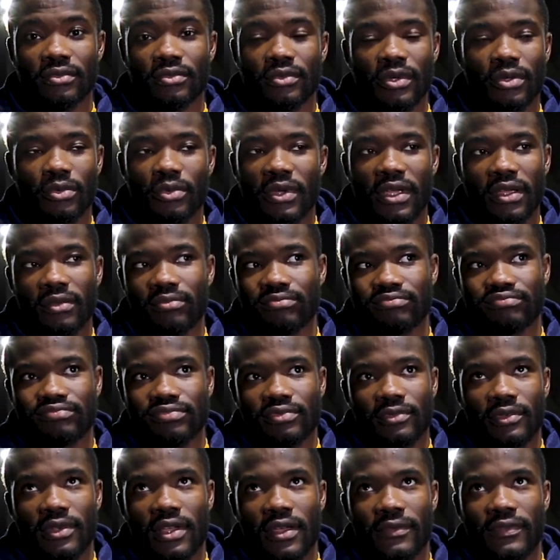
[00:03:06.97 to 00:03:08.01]
where we
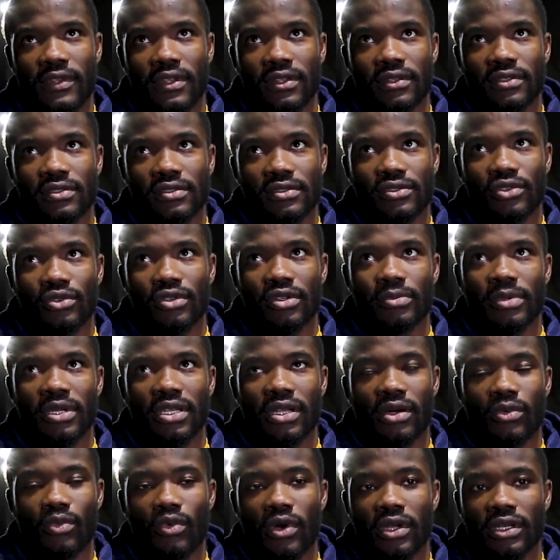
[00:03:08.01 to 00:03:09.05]
I think it's only been
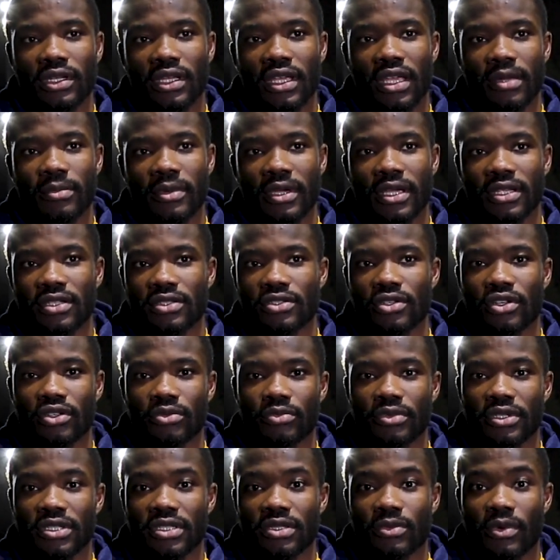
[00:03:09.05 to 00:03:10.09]
that like one game against
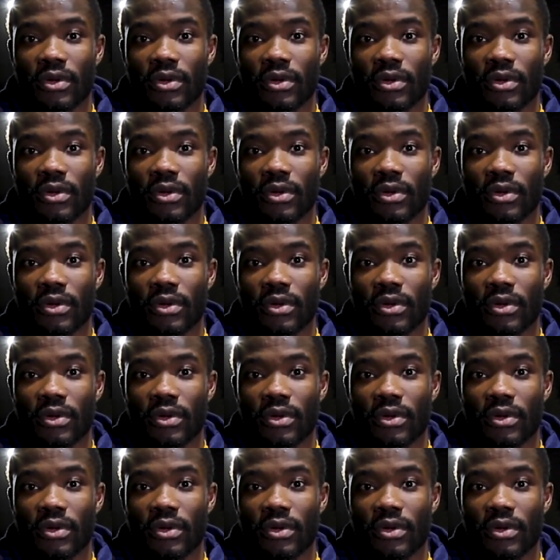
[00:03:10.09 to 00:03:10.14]
Tonbridge